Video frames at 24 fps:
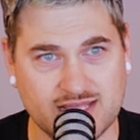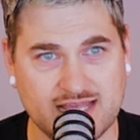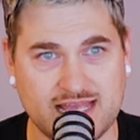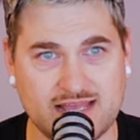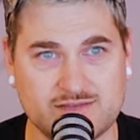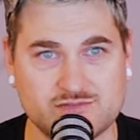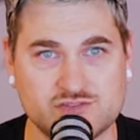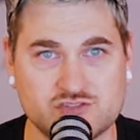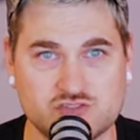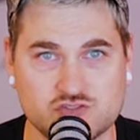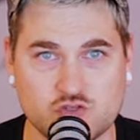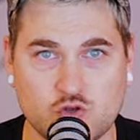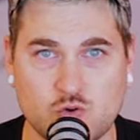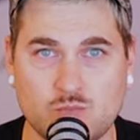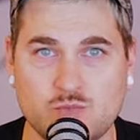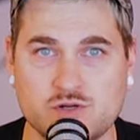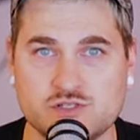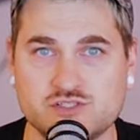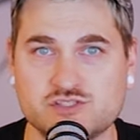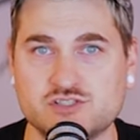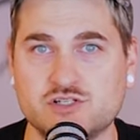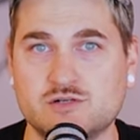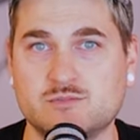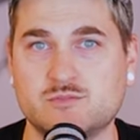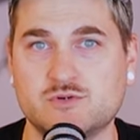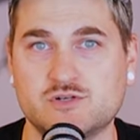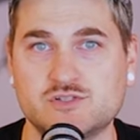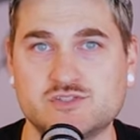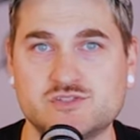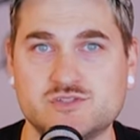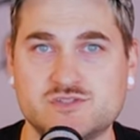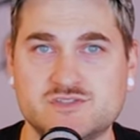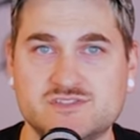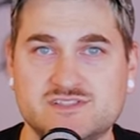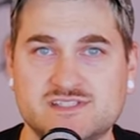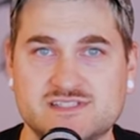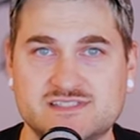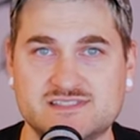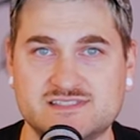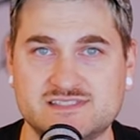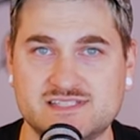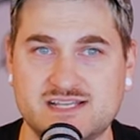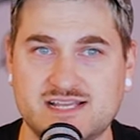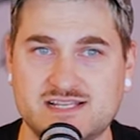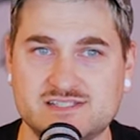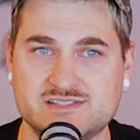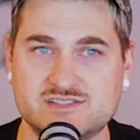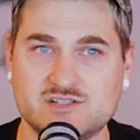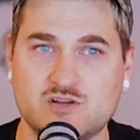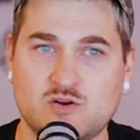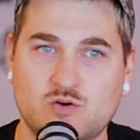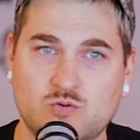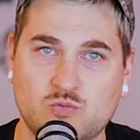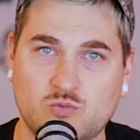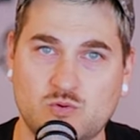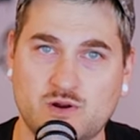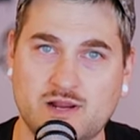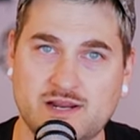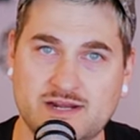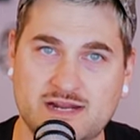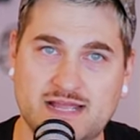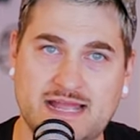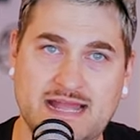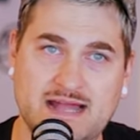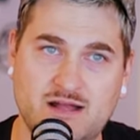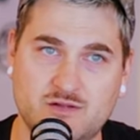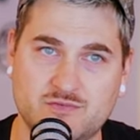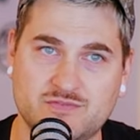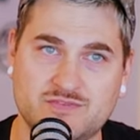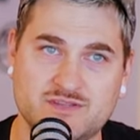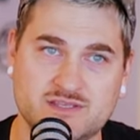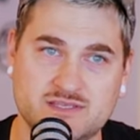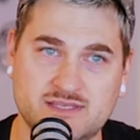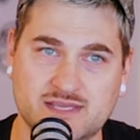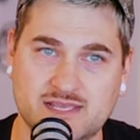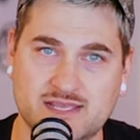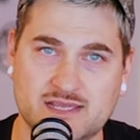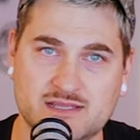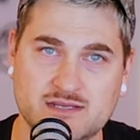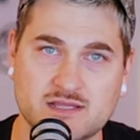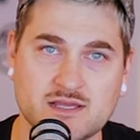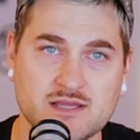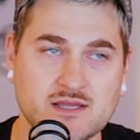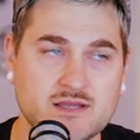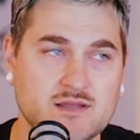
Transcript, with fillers: have so much commercial success right out the gate.